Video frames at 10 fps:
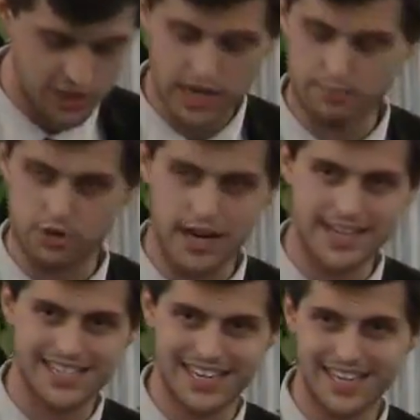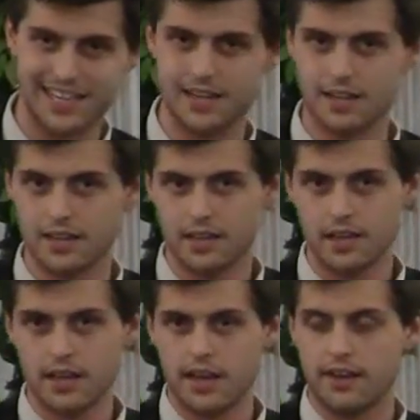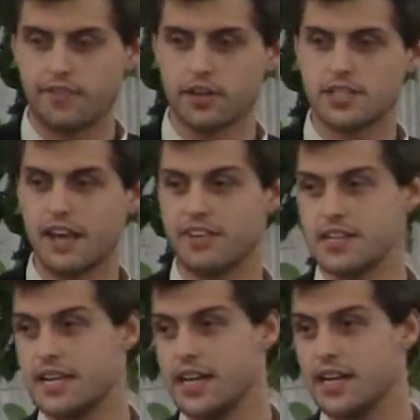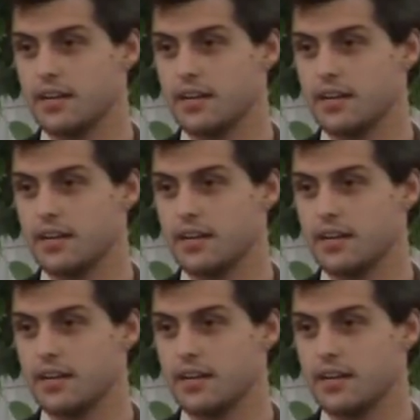chapter 18 and verse 17,